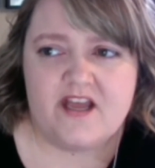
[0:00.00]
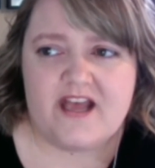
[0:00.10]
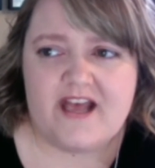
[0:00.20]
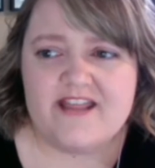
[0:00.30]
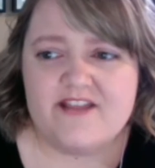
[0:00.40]

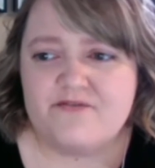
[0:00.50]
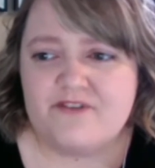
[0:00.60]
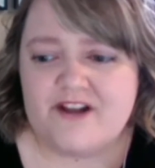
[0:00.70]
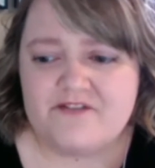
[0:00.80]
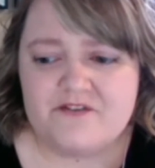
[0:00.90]
And the
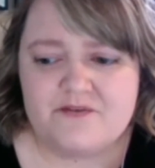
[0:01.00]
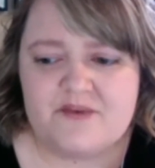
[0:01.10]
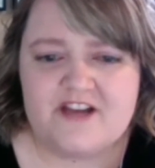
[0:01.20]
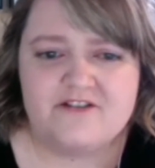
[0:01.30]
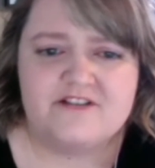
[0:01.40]
fact of the
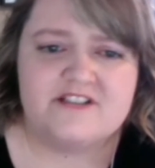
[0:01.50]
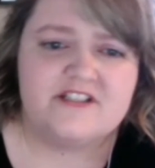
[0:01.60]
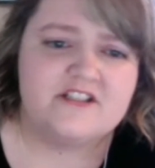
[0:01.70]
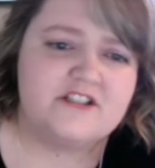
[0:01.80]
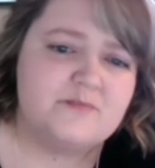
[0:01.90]
matter is
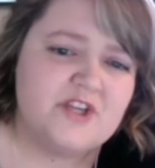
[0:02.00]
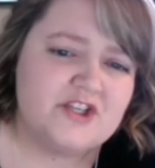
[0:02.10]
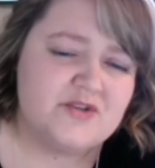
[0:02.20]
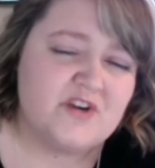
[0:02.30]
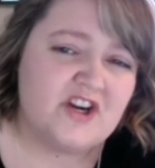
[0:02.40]
that just
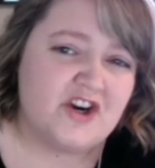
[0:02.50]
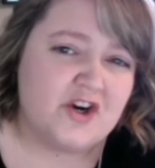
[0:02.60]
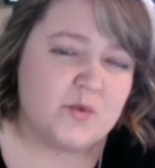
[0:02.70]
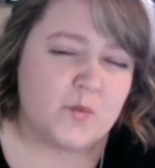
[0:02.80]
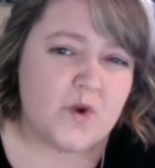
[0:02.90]
because you got
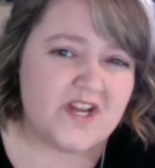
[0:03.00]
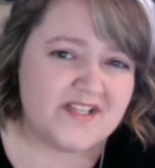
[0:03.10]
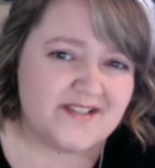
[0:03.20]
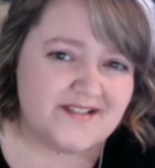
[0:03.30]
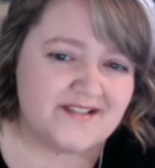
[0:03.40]
hurt
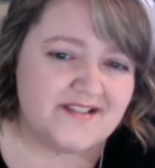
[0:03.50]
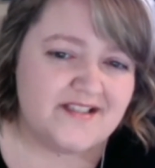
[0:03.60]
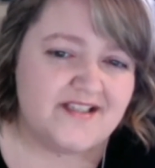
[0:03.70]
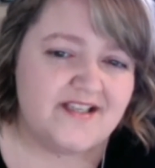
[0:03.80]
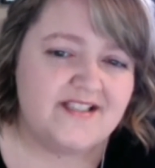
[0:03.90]
once
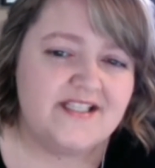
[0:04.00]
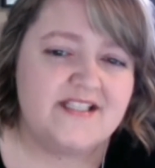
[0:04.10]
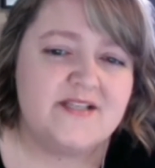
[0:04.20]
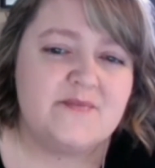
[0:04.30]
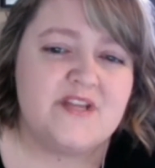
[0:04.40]

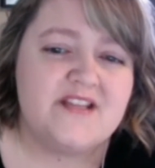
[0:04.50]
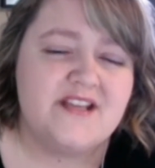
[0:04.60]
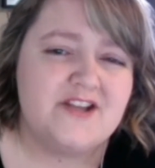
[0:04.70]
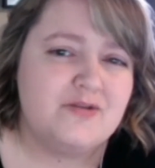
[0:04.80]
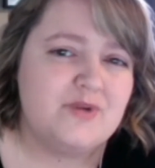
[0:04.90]
doesn't mean
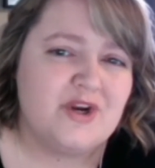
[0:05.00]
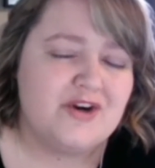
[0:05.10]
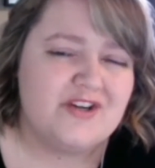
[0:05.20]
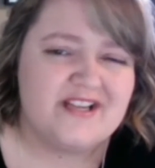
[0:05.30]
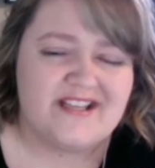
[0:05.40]
that you'll be
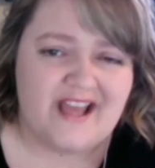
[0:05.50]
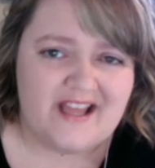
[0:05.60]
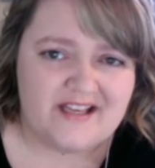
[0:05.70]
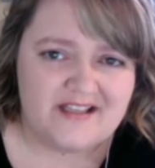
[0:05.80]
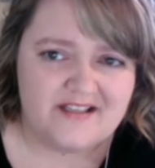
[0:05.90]
hurt
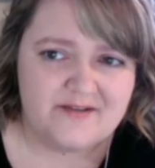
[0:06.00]
again.